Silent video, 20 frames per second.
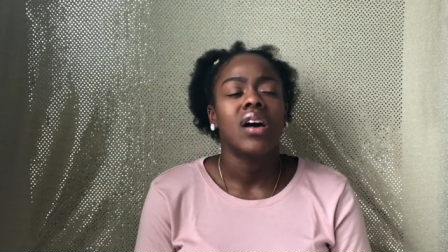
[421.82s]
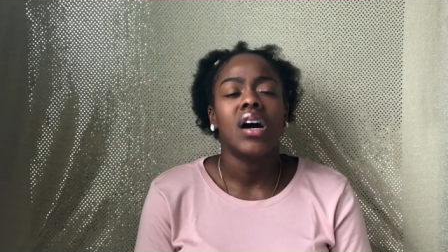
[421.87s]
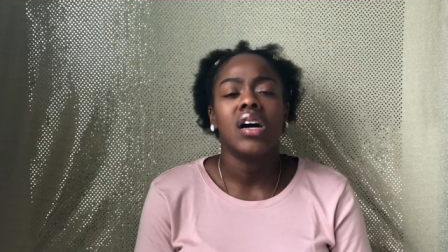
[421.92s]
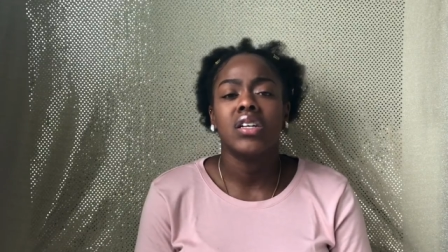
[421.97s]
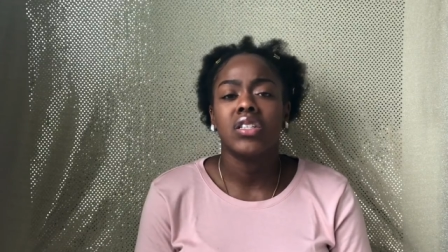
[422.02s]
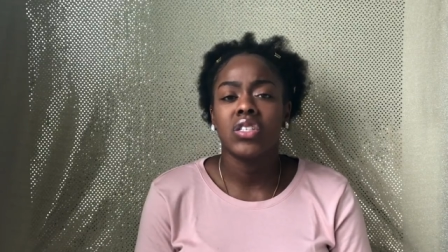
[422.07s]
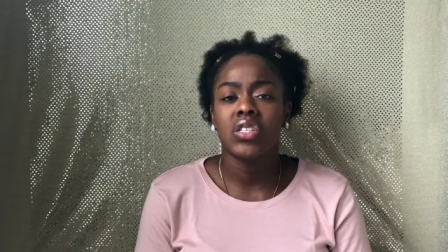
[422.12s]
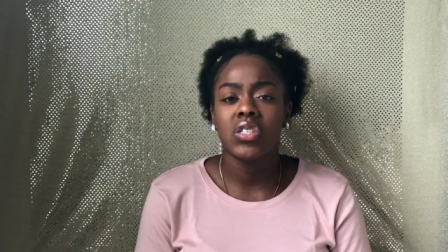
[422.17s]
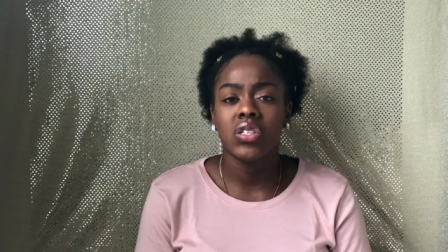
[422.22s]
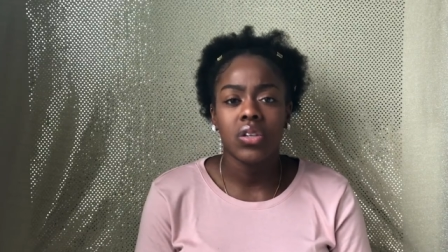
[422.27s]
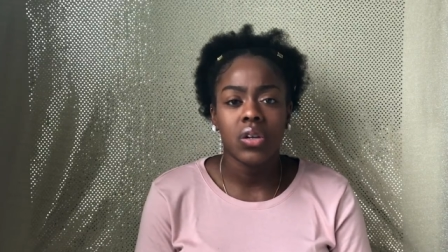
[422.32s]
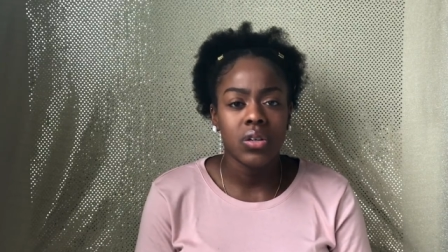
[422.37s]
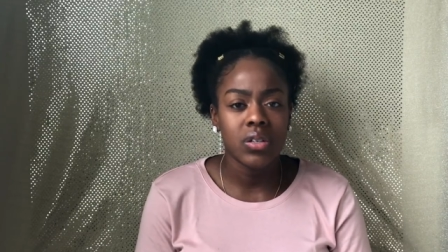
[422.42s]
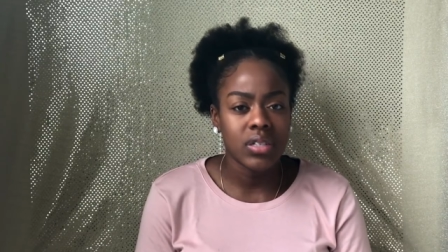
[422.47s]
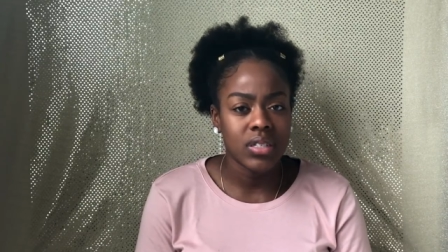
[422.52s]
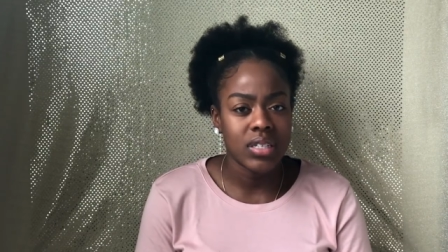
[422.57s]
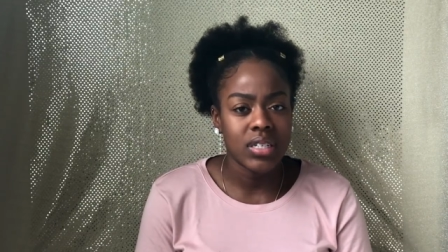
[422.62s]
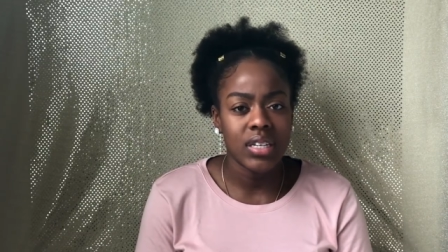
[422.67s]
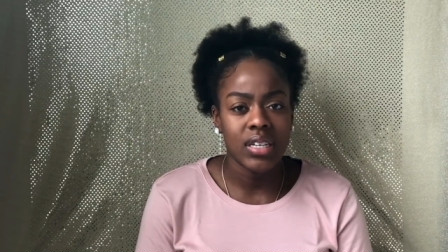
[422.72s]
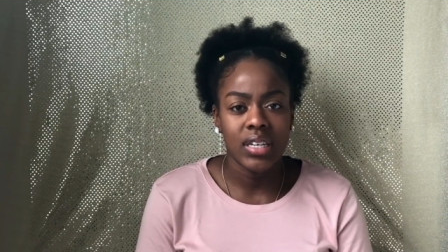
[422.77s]

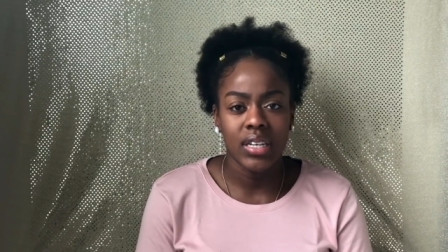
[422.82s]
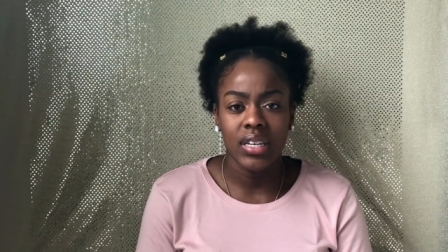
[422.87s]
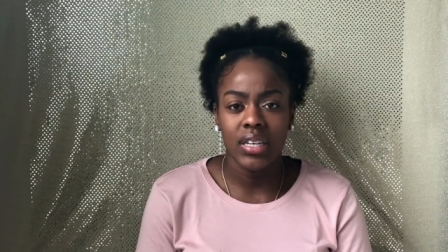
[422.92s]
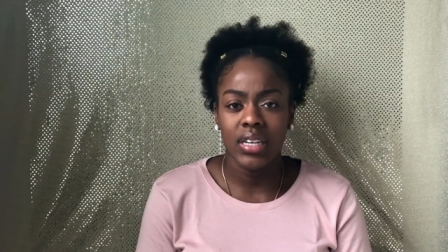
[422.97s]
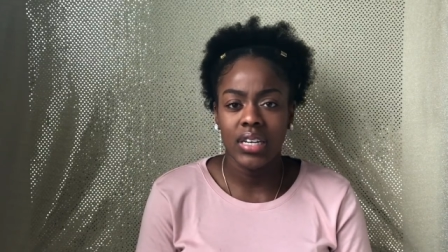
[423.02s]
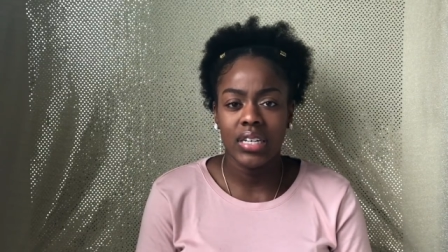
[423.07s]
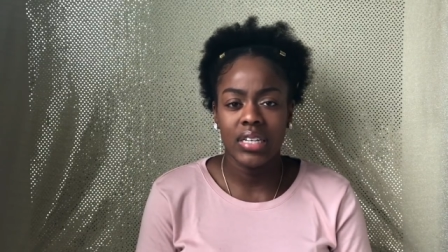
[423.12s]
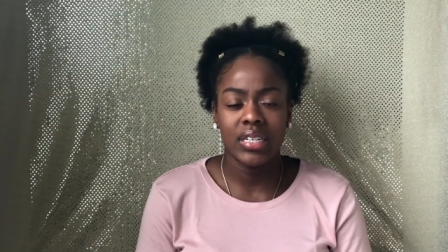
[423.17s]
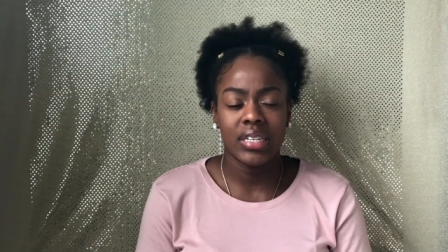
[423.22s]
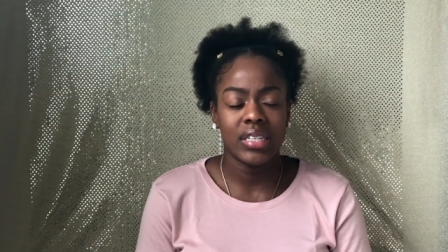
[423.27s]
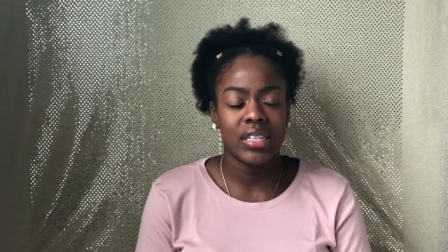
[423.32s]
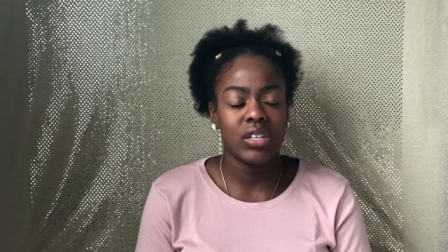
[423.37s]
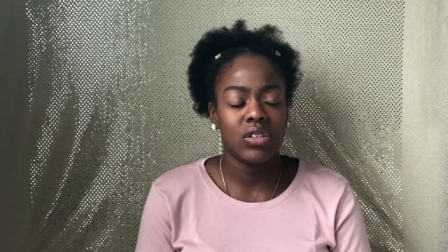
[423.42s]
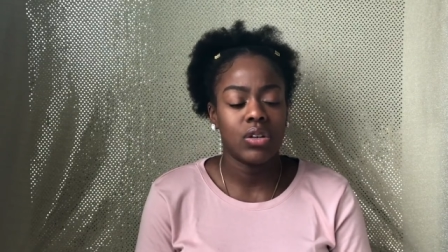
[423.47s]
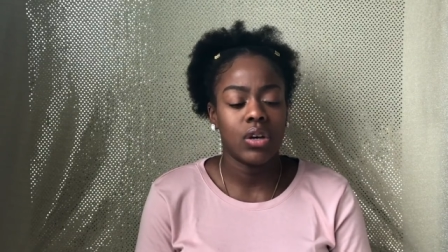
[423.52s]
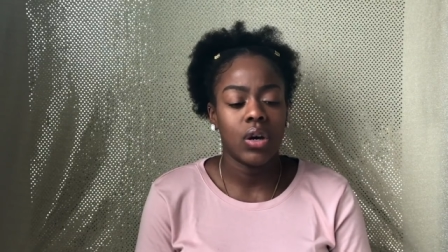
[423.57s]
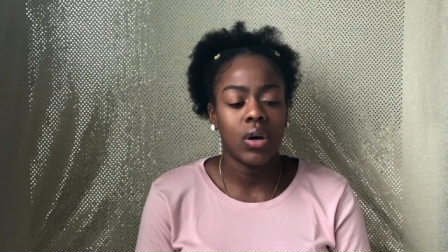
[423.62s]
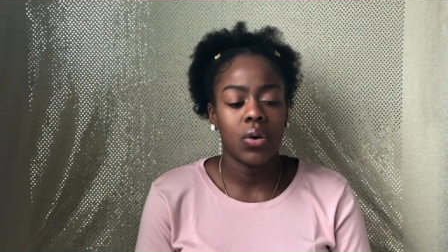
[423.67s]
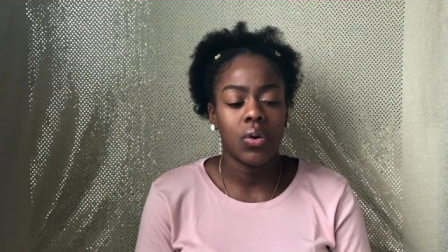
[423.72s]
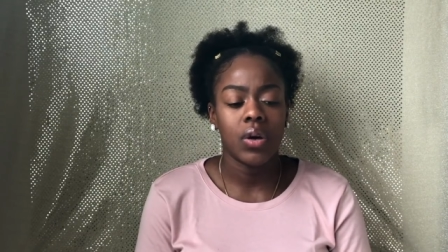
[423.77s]
uncertainty and you
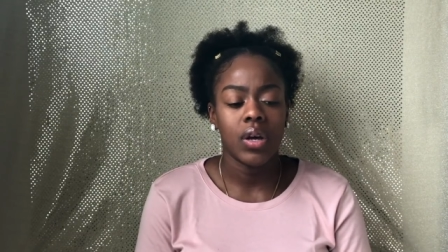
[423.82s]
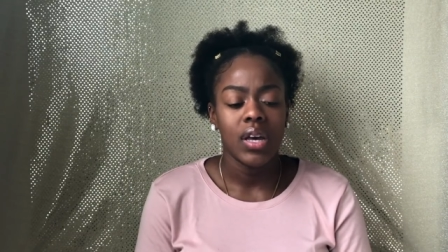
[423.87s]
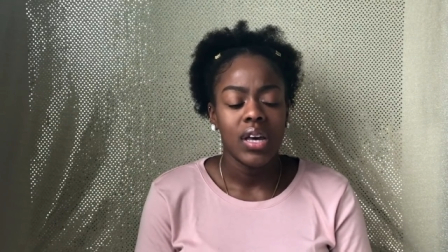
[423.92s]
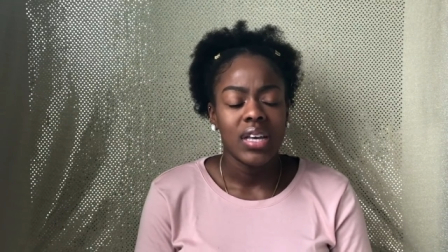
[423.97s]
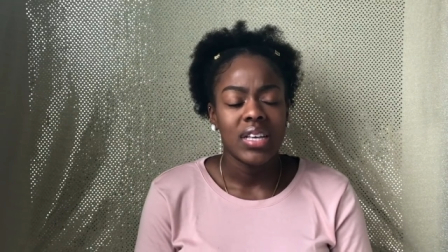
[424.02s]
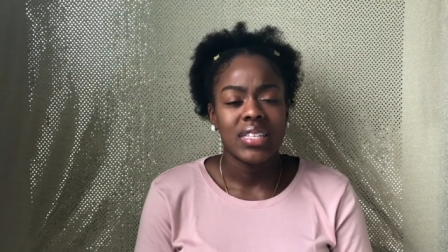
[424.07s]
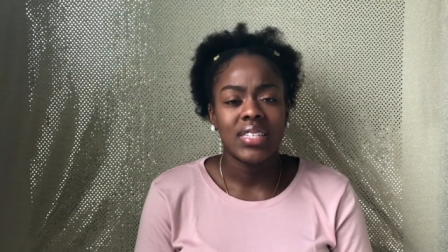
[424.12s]
know